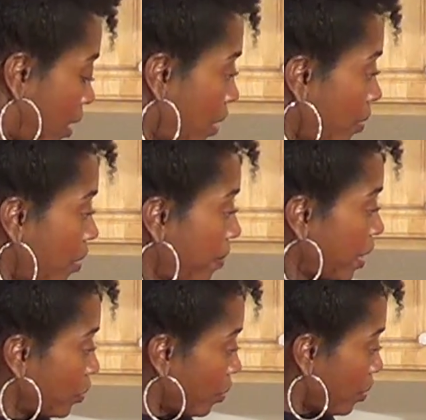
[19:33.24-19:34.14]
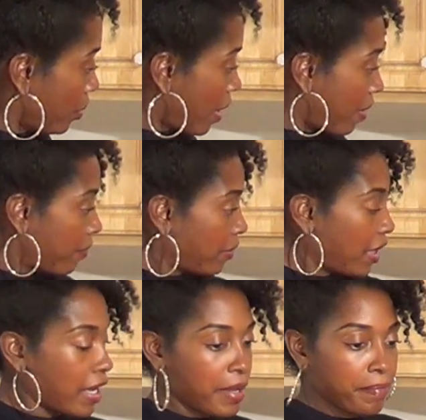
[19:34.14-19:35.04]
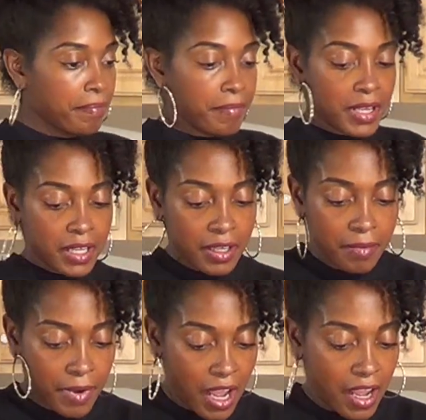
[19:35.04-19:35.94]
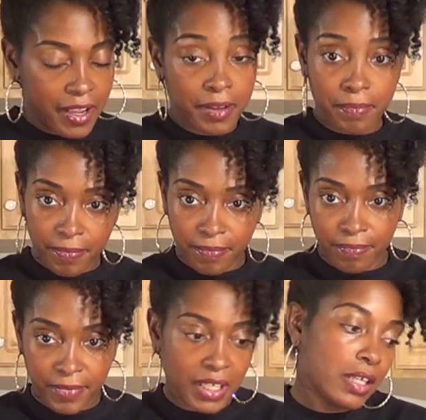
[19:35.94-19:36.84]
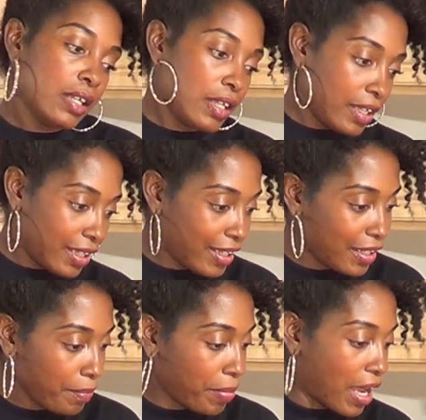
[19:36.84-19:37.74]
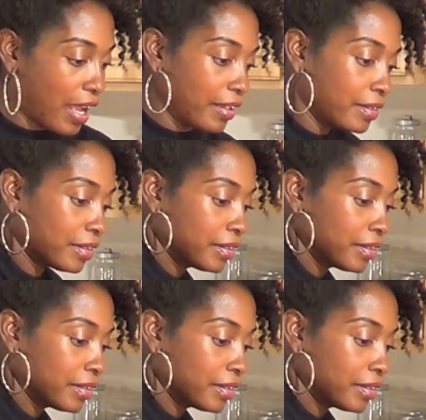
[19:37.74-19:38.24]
And you want to make sure you have a medium-high heated pot.